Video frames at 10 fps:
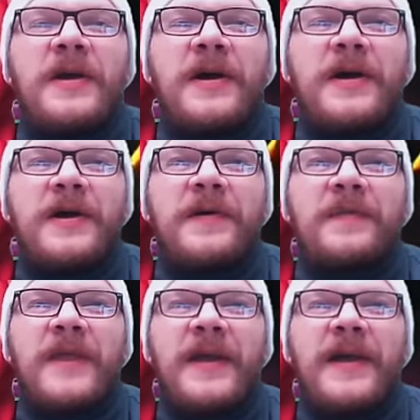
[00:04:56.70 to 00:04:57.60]

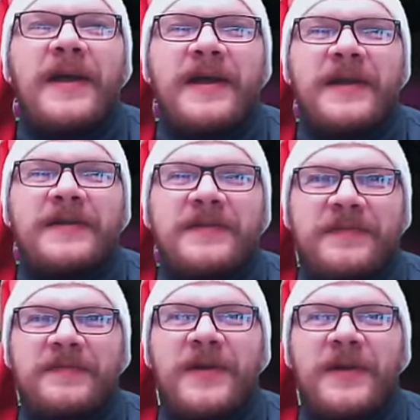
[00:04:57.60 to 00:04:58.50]
Um, and,
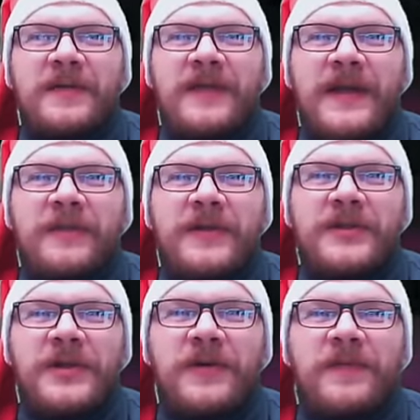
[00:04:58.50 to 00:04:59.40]
you know, that will
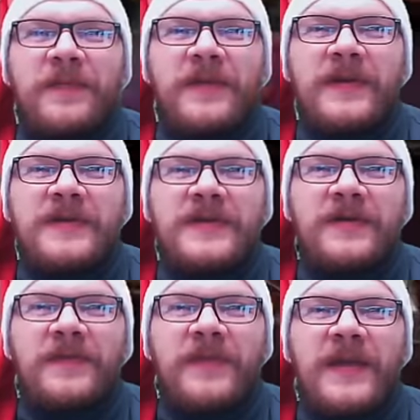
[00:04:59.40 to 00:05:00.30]
show.
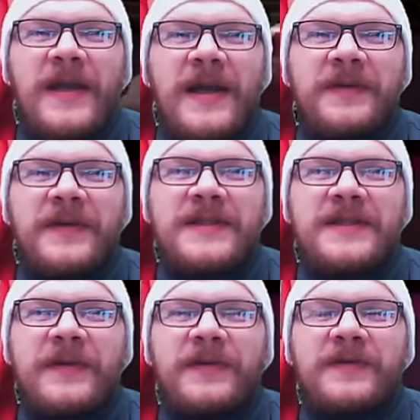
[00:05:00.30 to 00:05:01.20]
So he activates his
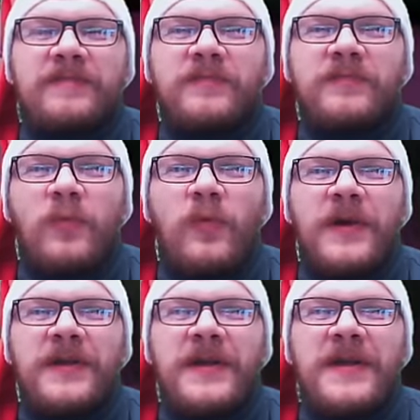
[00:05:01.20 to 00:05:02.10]
level
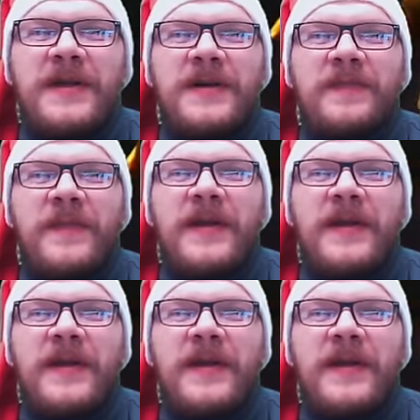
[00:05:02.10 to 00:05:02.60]
one here.